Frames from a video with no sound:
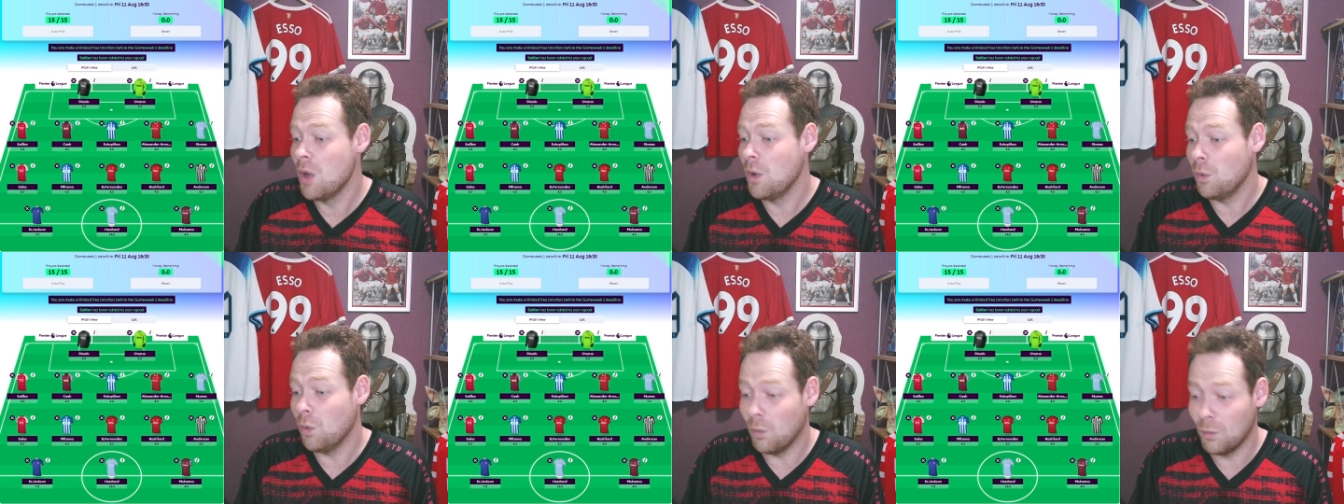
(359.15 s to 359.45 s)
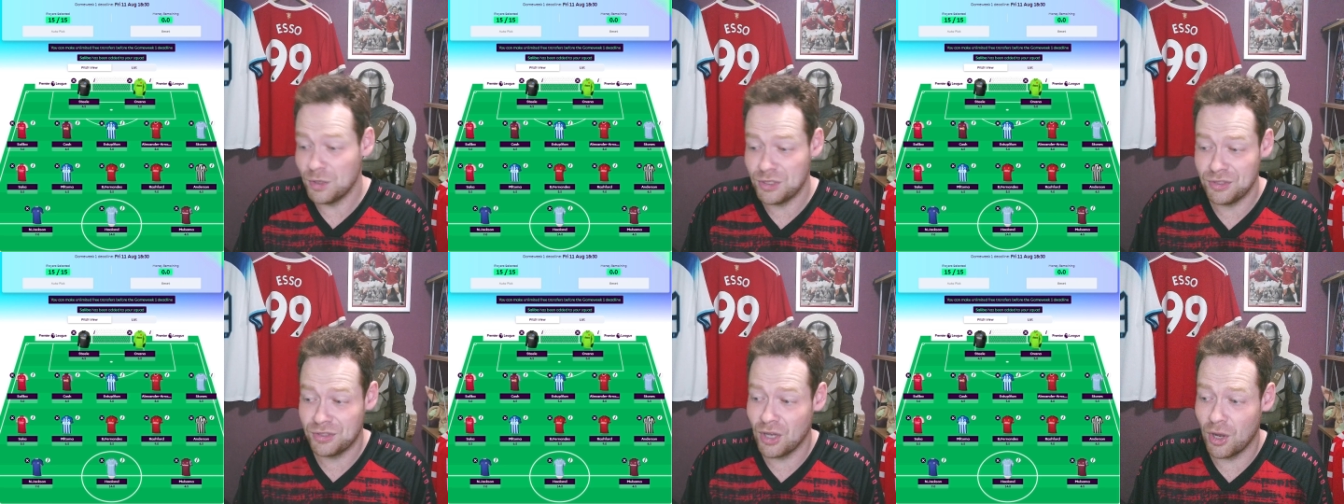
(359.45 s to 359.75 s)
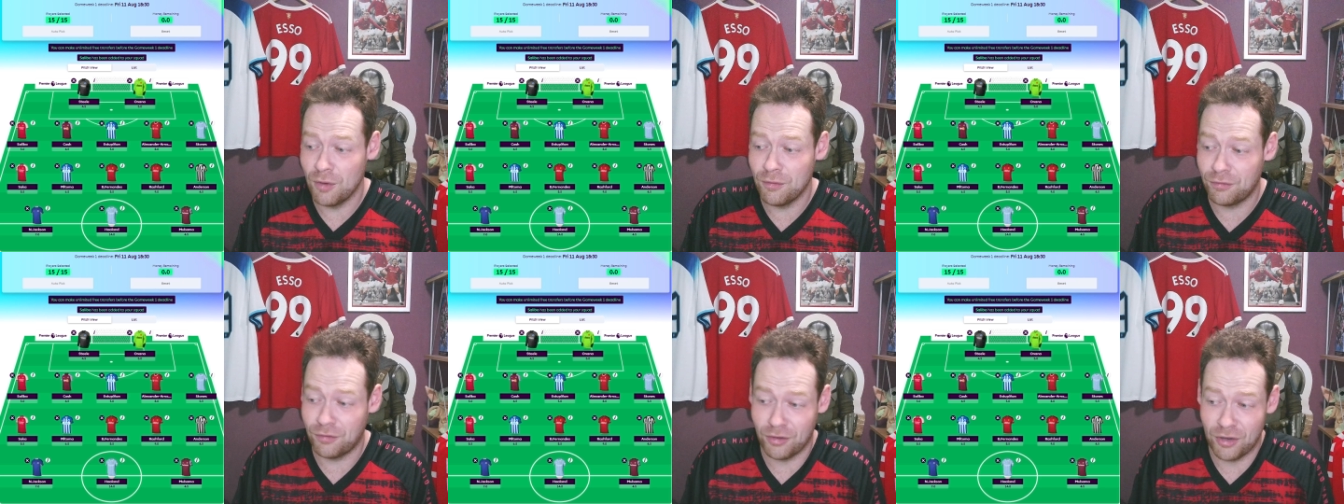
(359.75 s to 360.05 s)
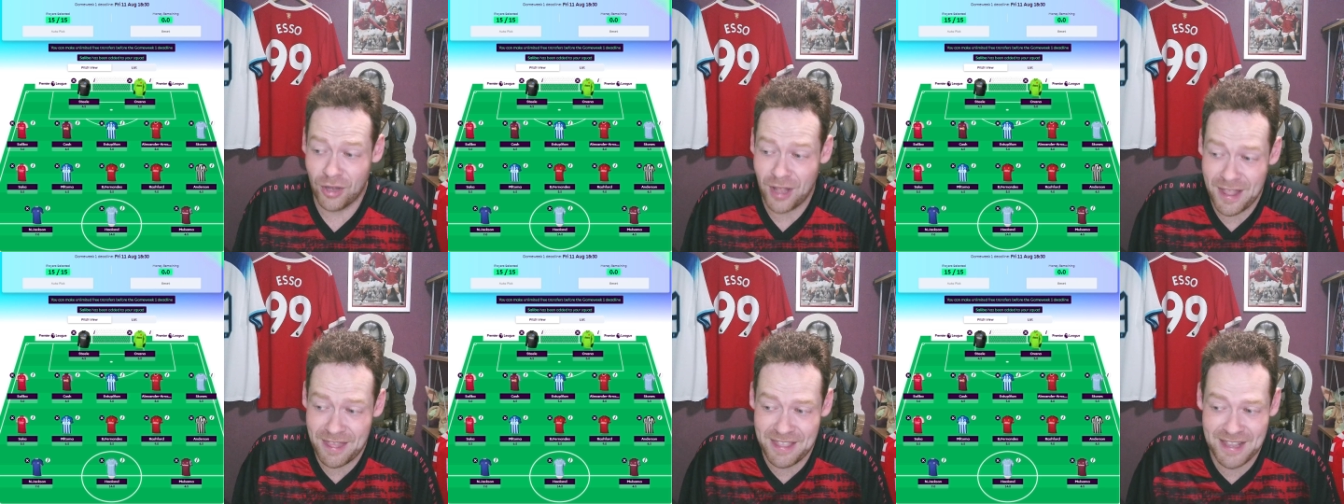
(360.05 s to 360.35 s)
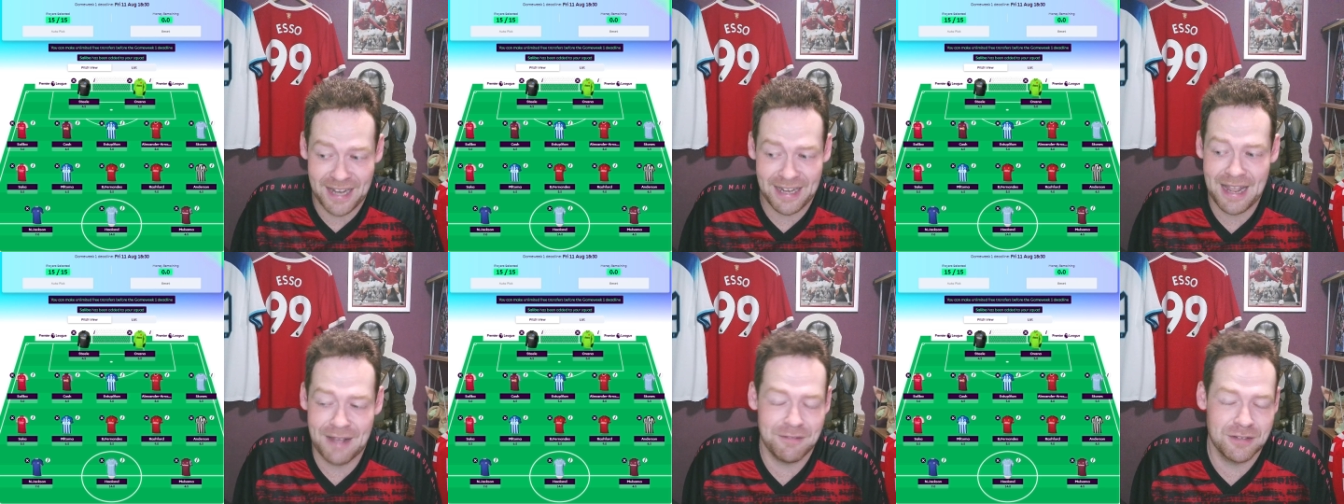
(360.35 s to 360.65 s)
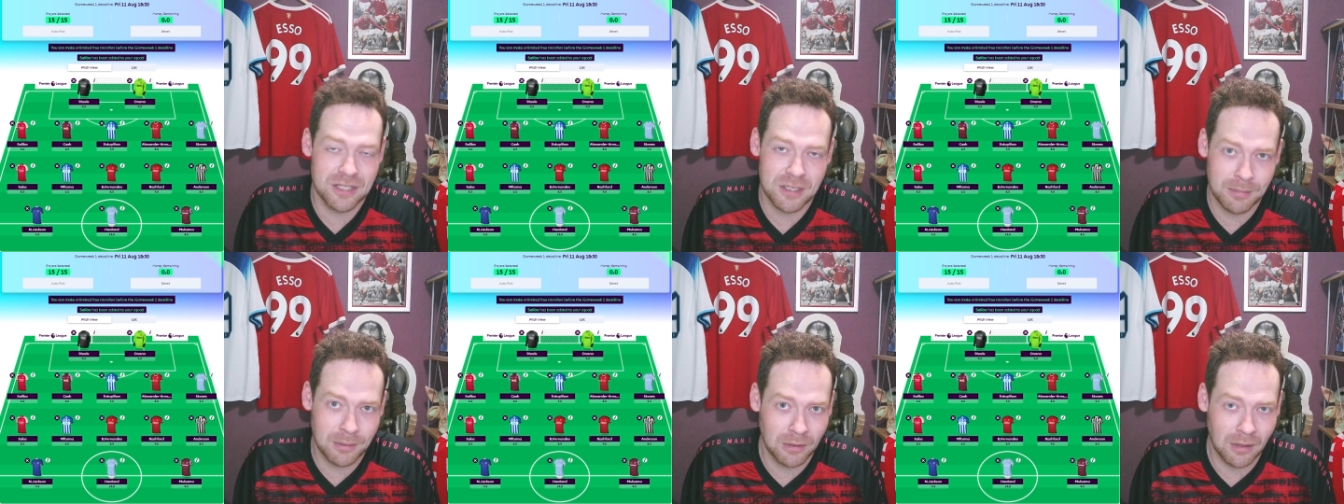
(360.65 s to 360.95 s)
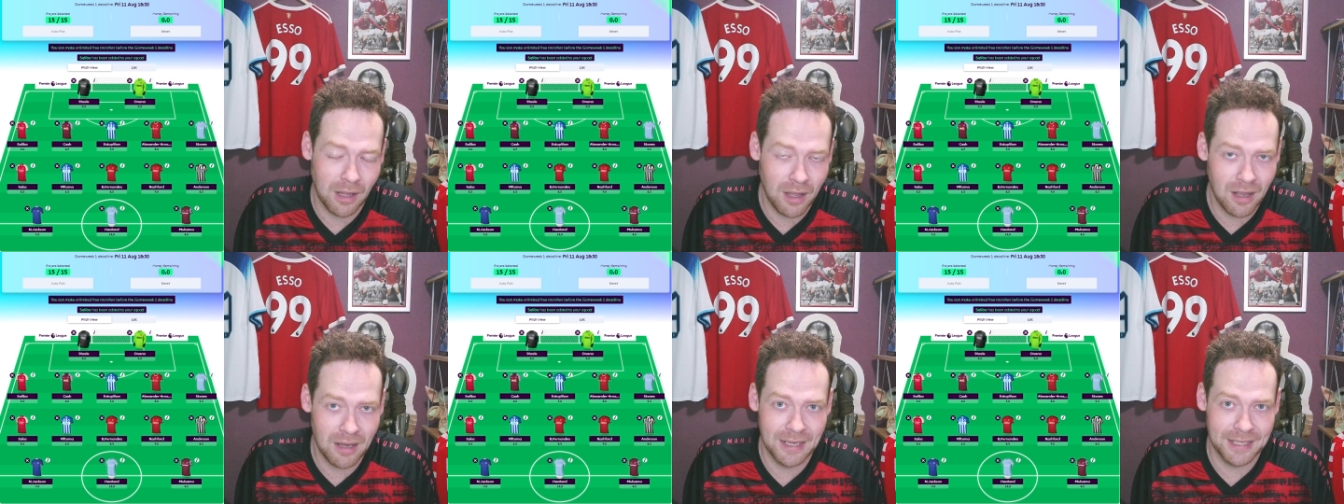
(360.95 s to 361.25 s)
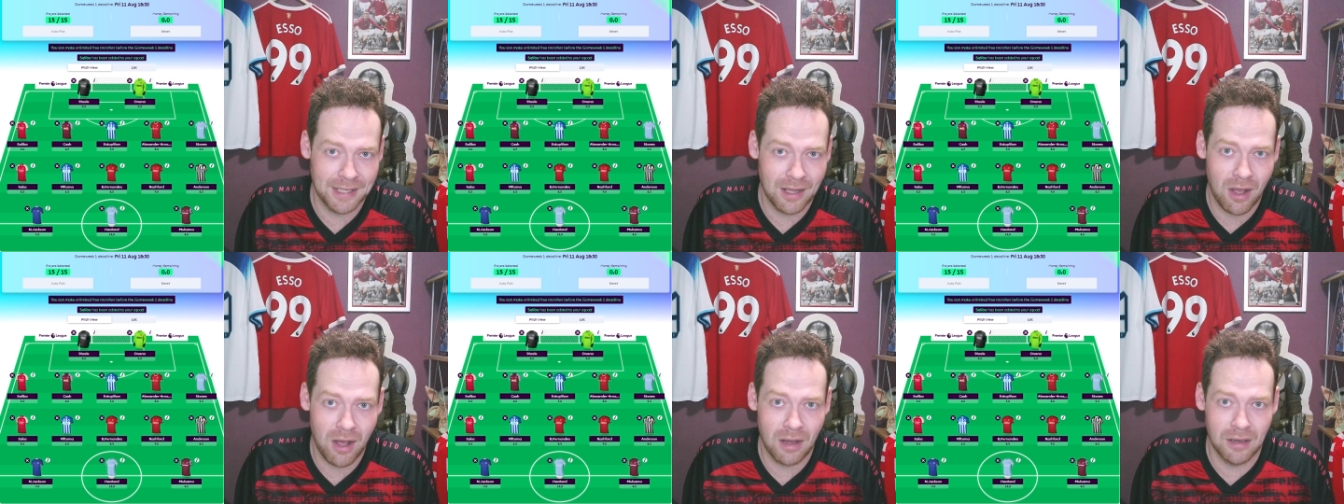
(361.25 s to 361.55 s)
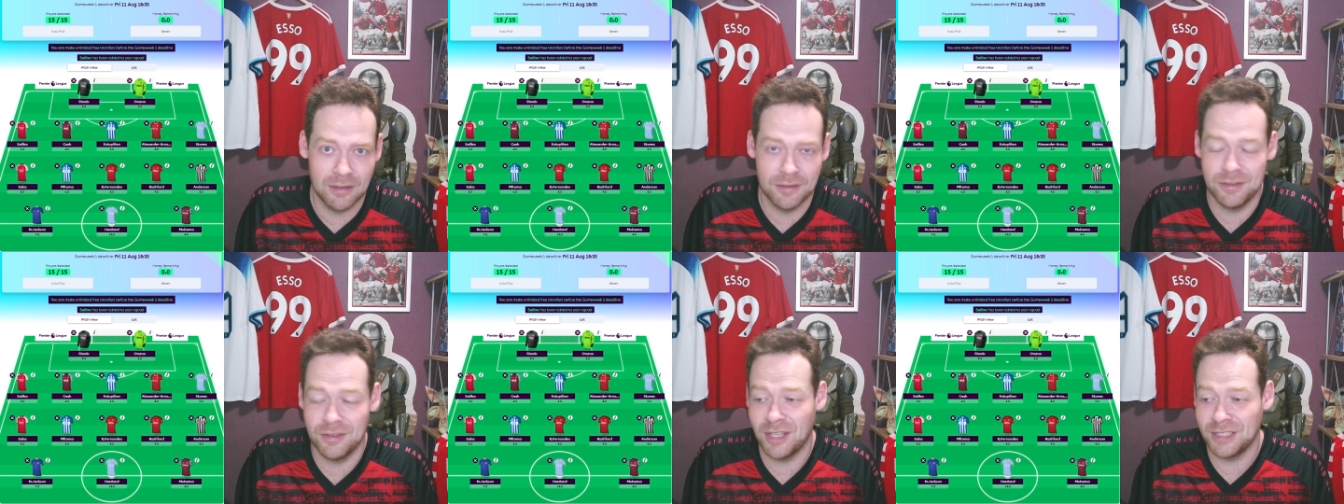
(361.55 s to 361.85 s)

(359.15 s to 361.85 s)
Or would you go for the inevitable Erling Haaland?